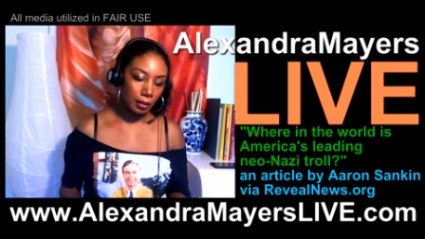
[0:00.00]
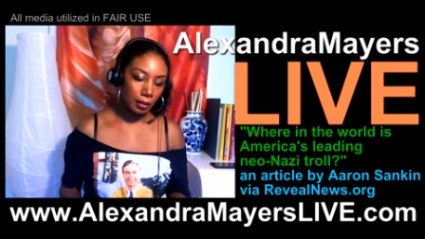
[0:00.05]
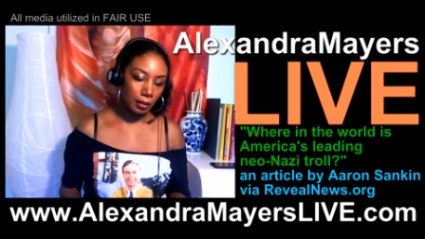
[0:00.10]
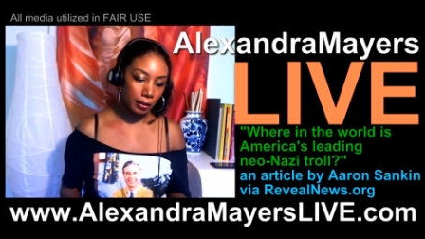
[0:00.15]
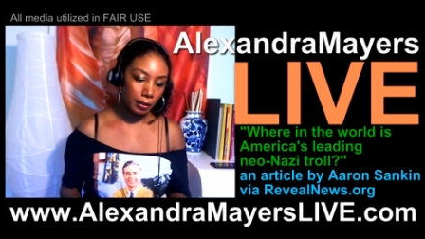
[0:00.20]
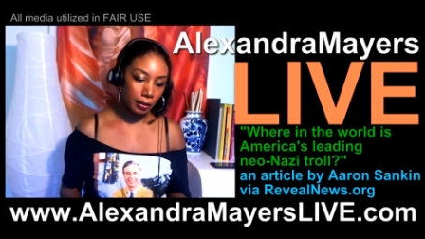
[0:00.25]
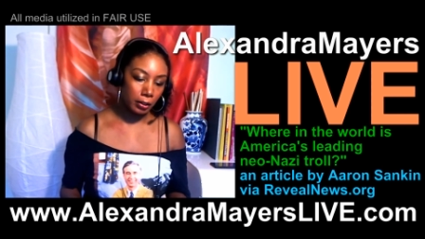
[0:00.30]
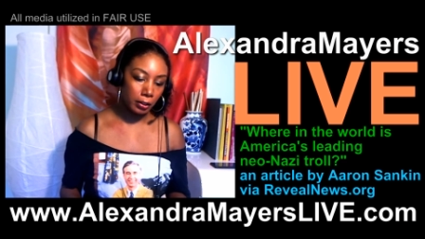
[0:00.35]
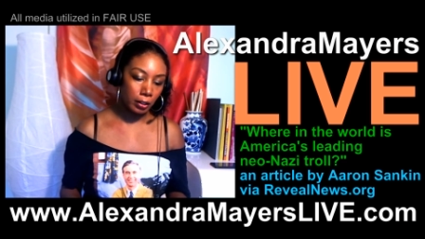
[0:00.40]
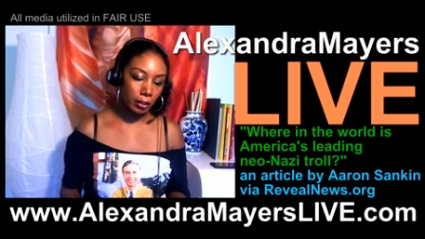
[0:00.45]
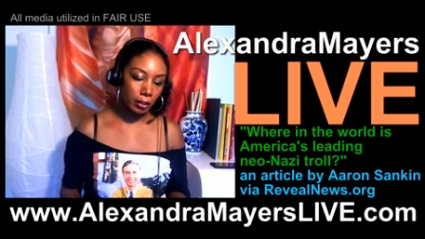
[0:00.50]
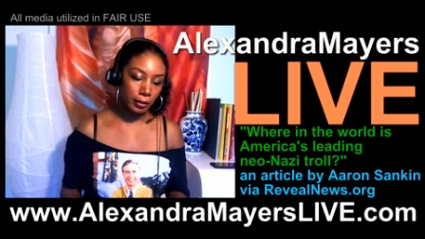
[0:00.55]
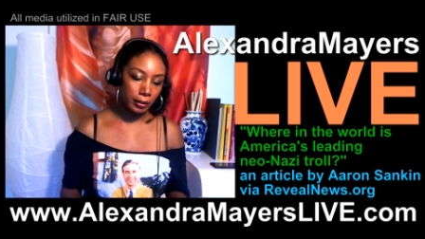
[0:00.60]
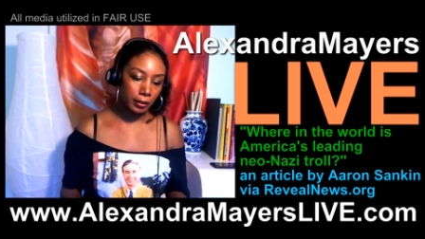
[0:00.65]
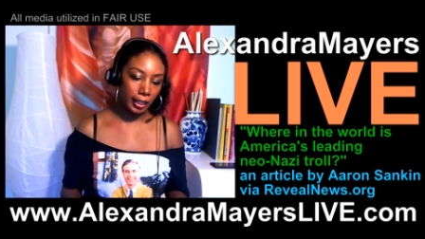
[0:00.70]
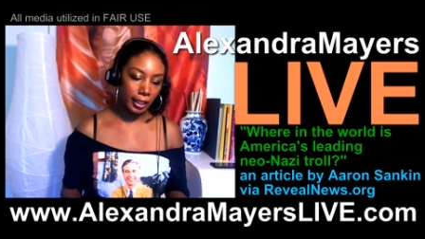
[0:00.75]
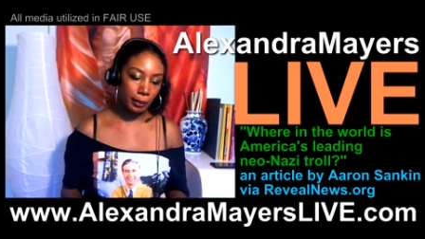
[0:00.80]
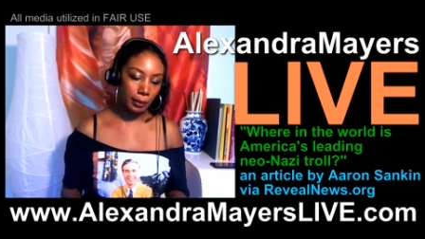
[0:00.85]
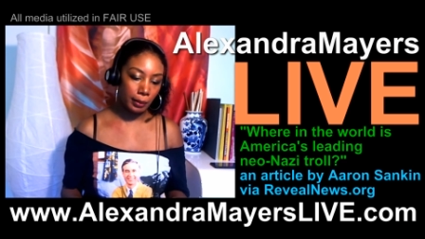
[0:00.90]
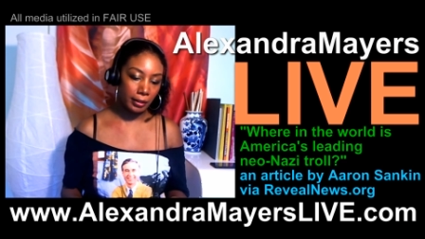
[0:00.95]
The call
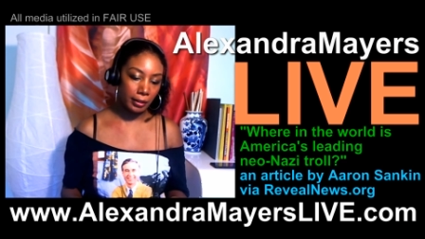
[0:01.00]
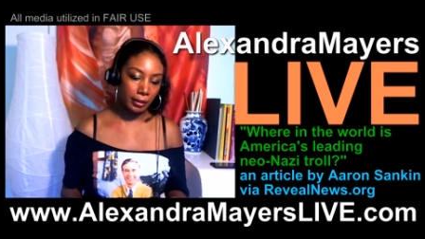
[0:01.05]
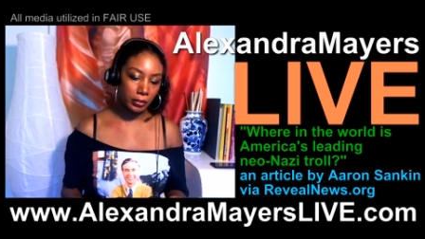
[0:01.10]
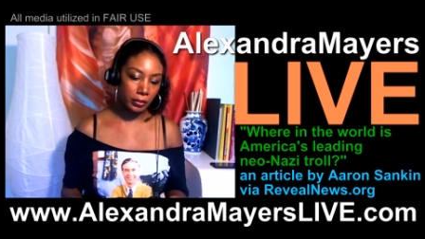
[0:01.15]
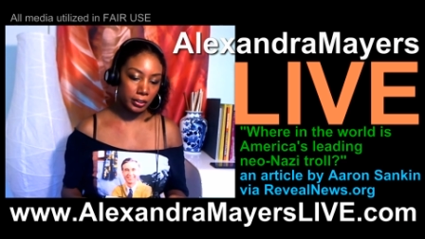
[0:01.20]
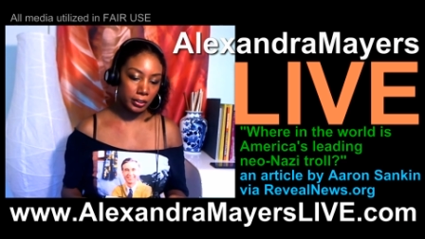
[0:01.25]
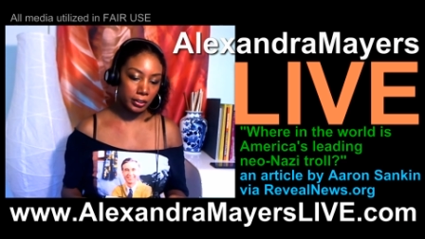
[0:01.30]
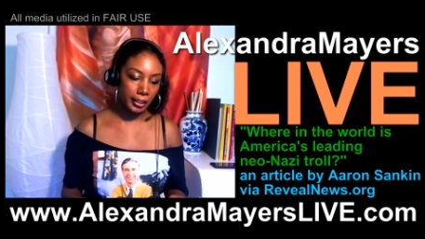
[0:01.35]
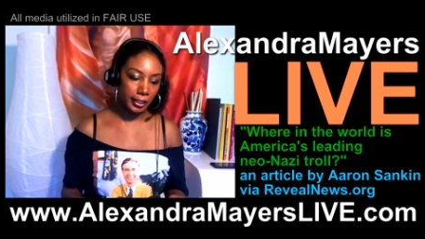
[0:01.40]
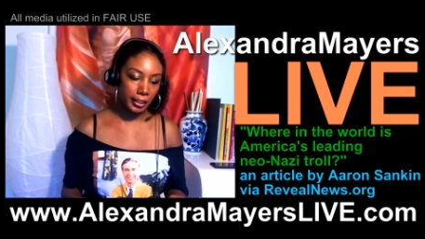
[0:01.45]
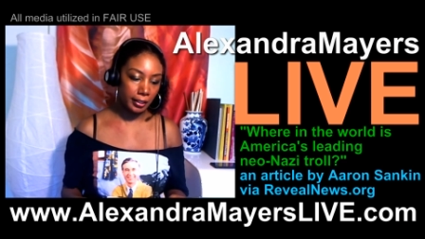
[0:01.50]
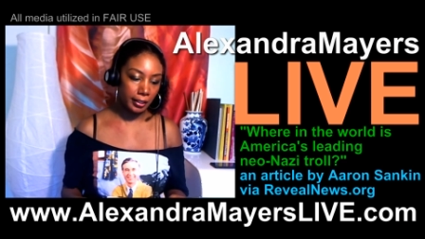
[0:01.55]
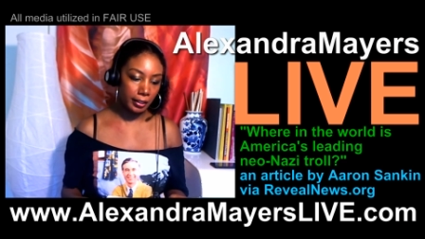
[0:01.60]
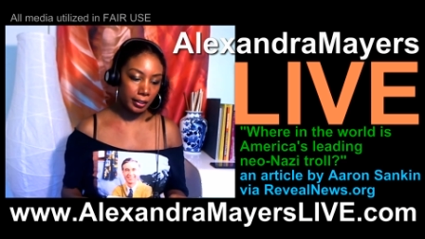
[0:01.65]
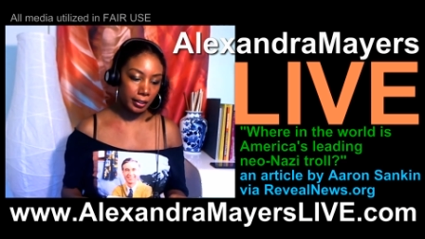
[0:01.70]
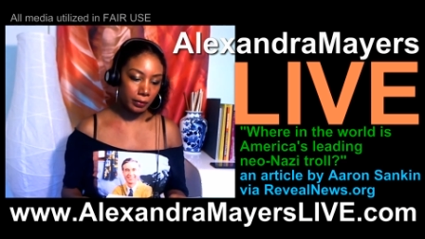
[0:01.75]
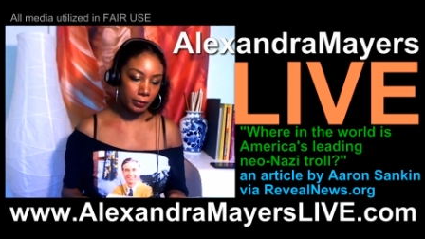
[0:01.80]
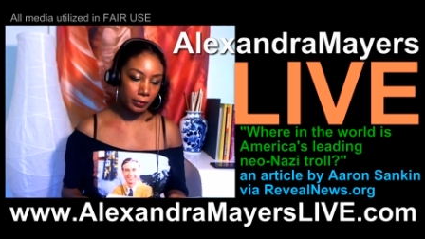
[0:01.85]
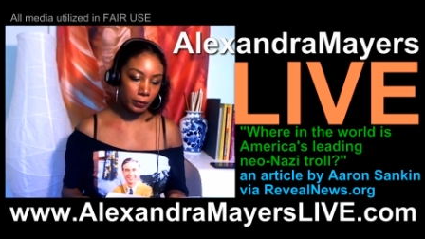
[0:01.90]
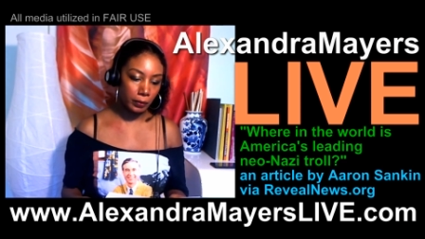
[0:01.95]
came after
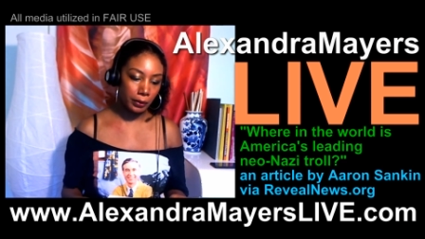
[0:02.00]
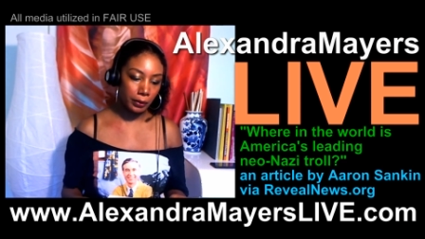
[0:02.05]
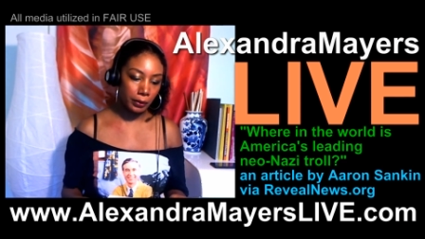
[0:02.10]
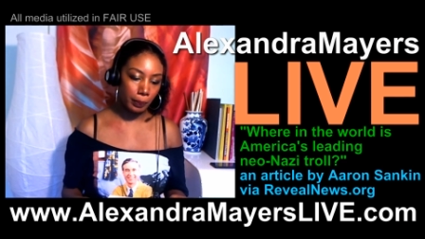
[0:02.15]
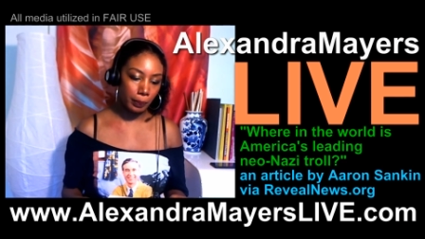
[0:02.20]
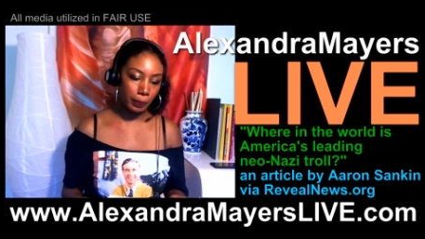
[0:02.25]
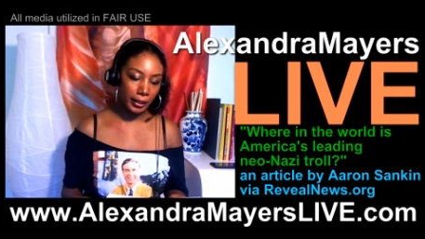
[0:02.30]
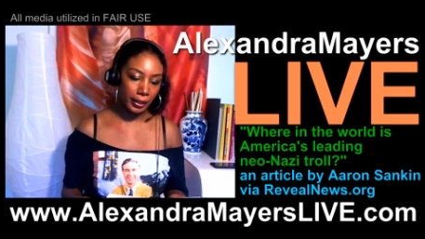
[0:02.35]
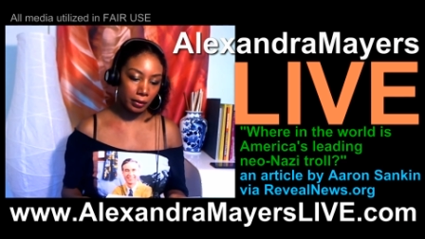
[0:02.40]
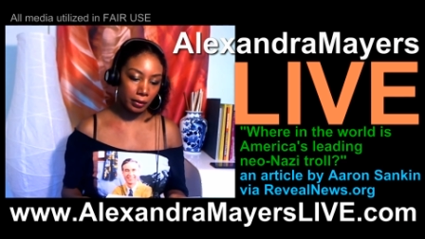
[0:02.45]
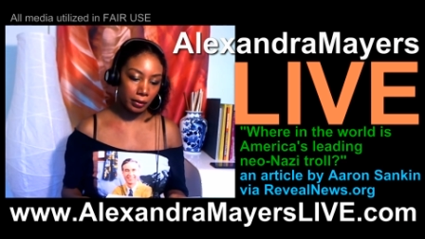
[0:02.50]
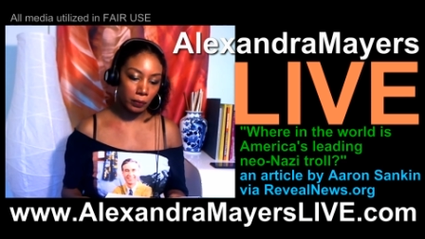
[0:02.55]
CNN wrote about